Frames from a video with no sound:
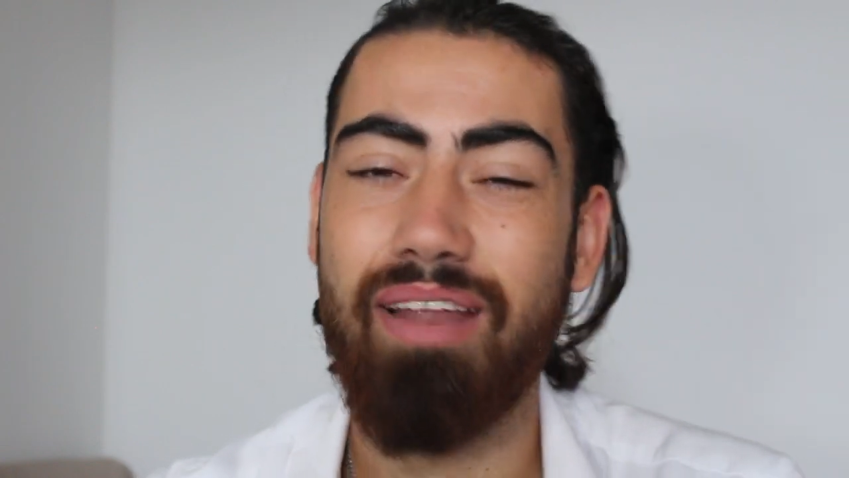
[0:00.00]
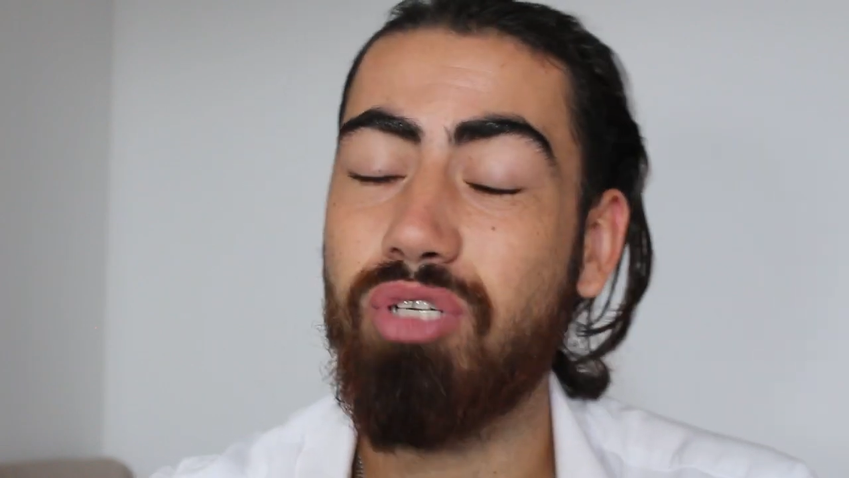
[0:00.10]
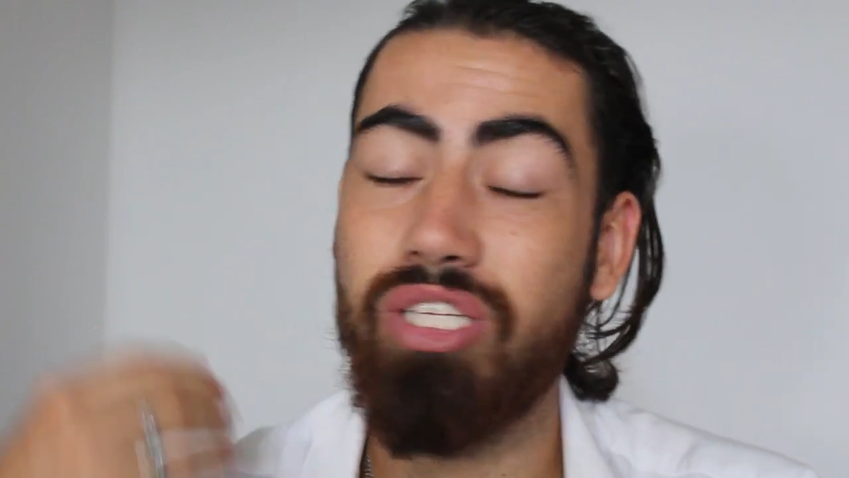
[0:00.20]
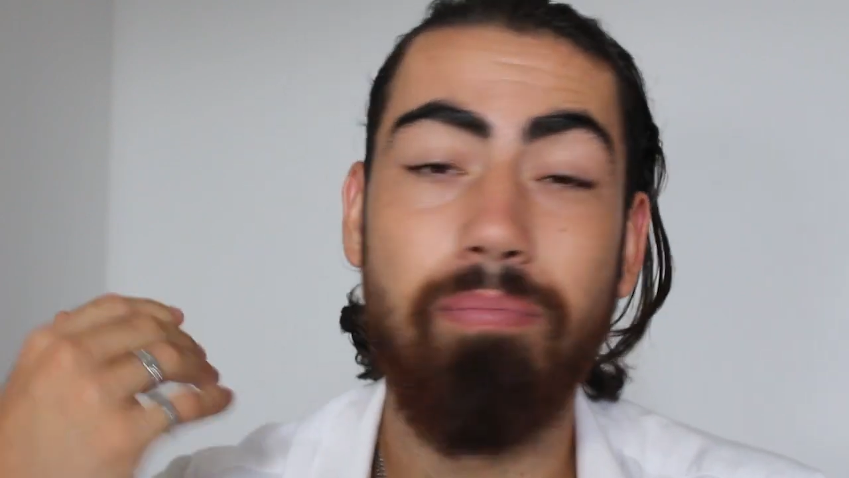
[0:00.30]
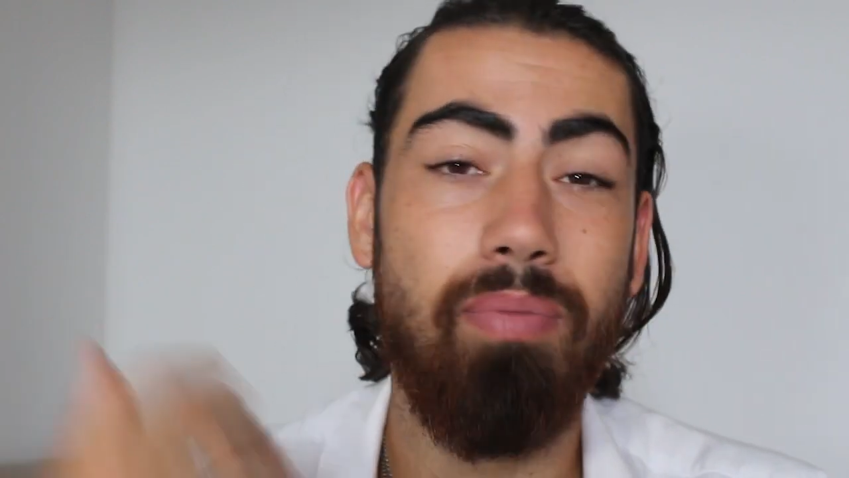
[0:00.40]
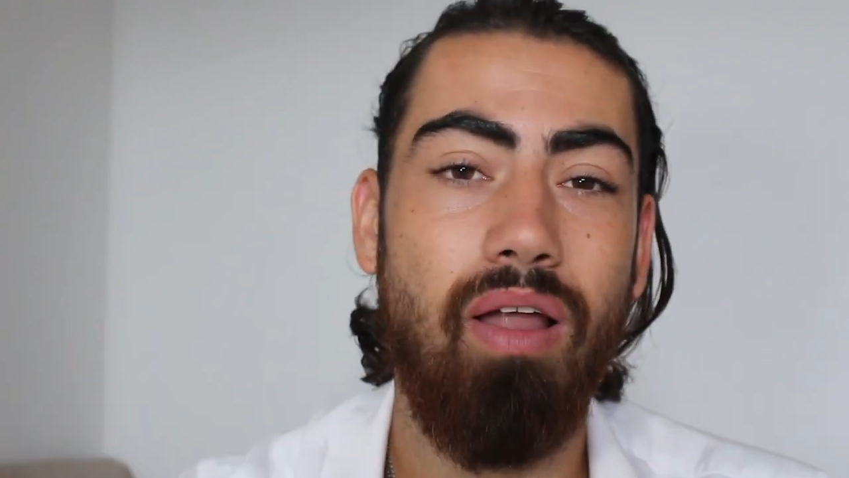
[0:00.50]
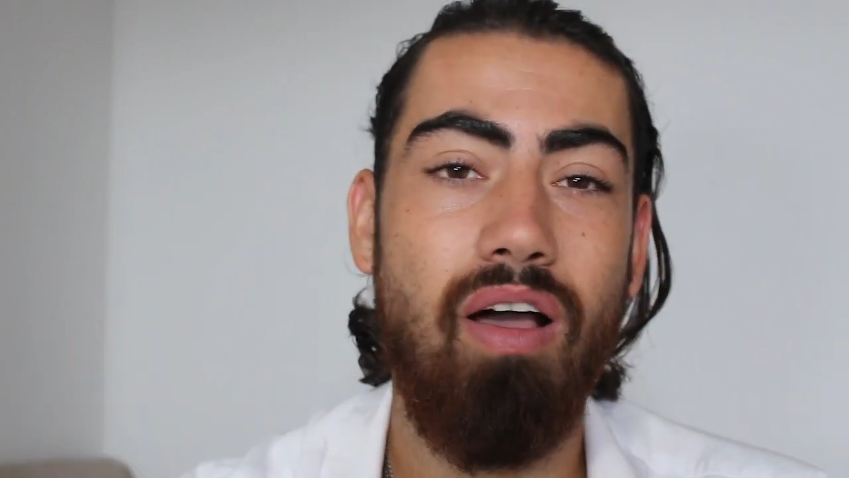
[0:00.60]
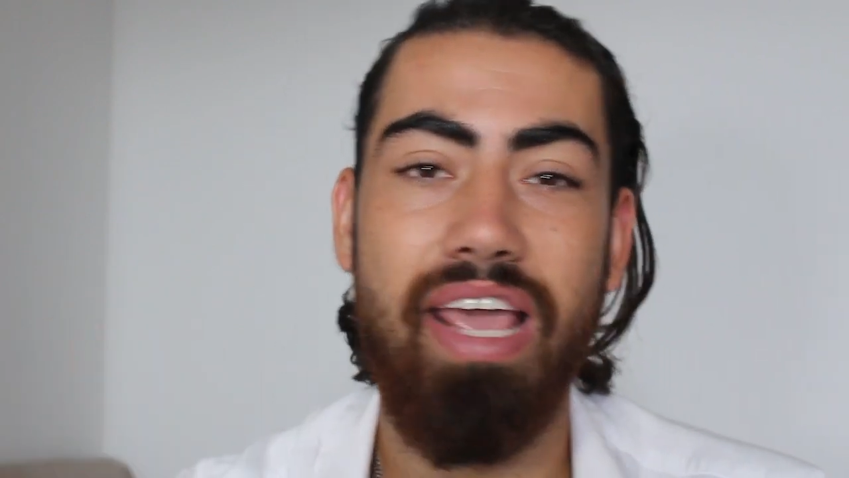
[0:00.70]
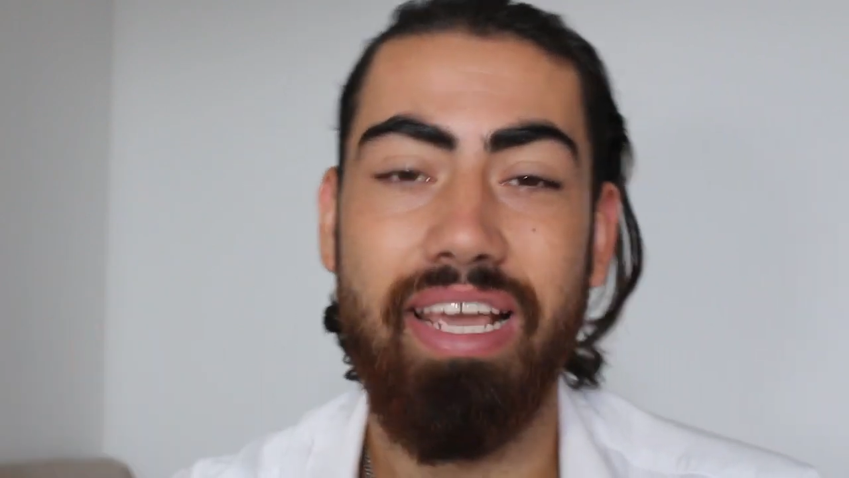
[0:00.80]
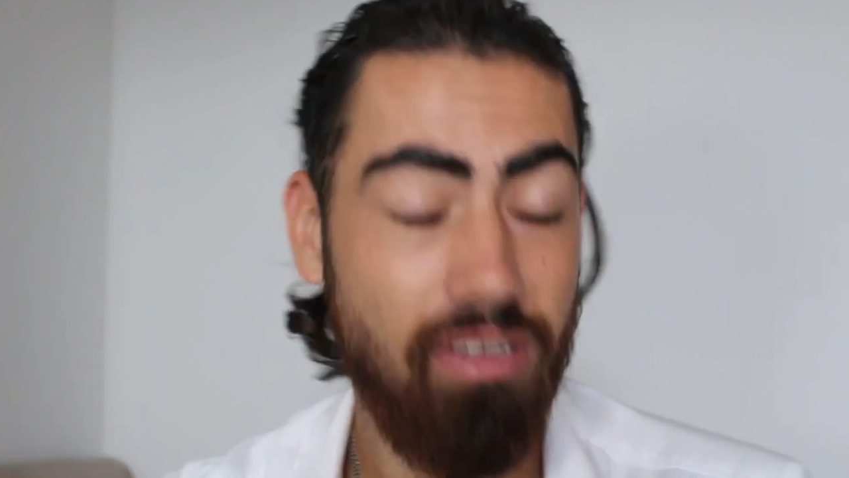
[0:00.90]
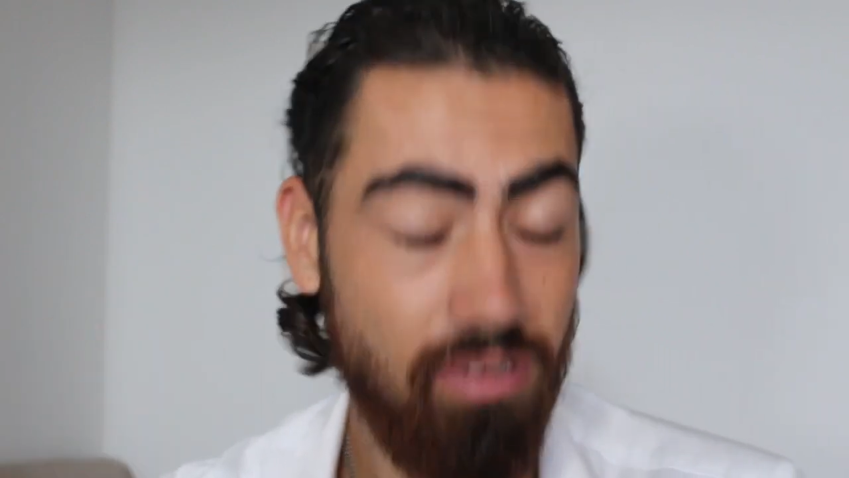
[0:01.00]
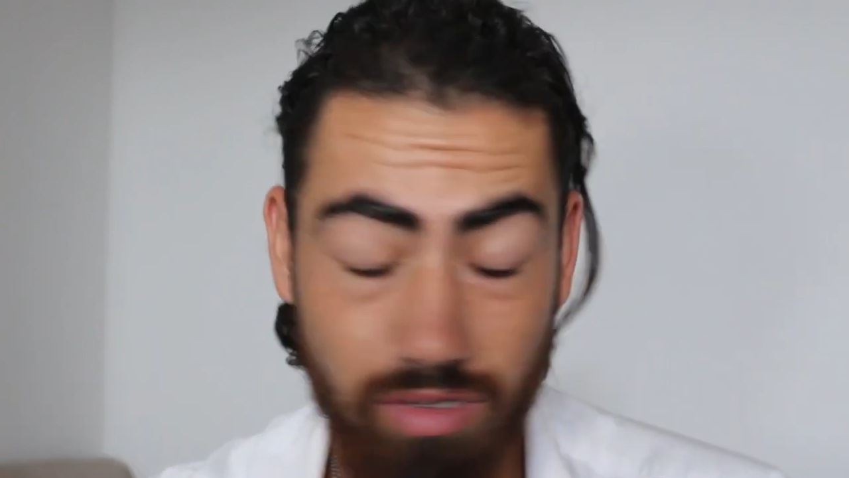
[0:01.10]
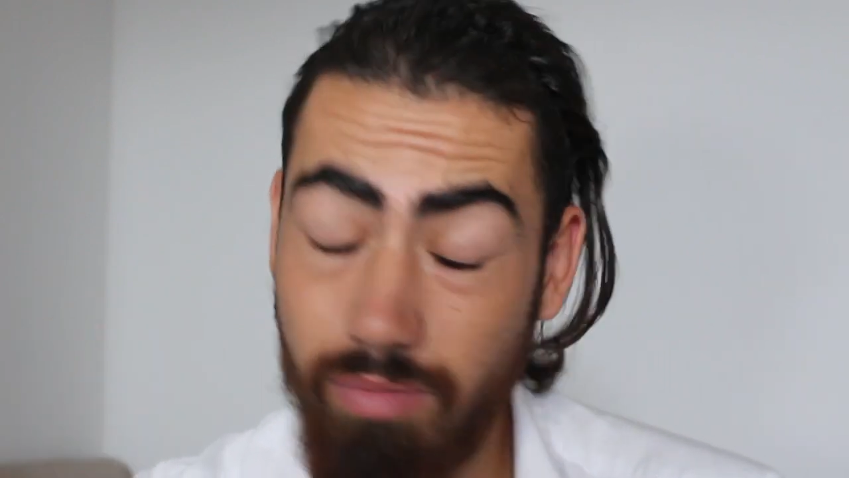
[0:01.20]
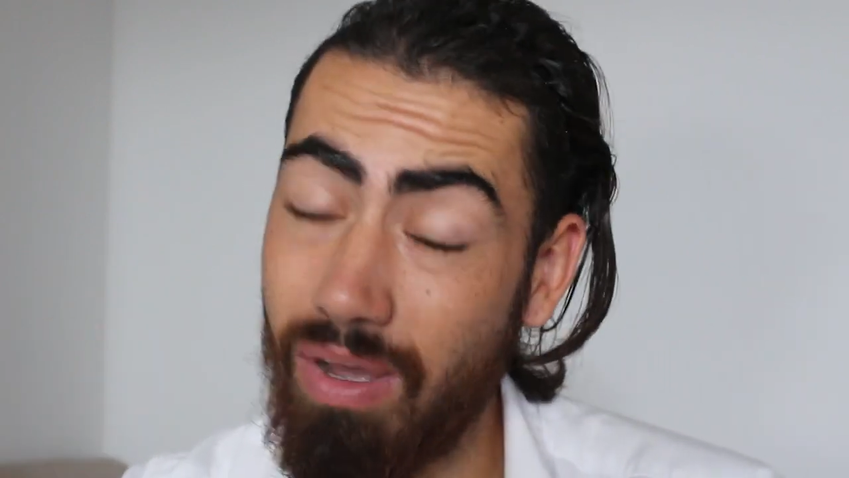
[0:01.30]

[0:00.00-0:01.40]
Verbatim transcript: I'm just implying, you're doing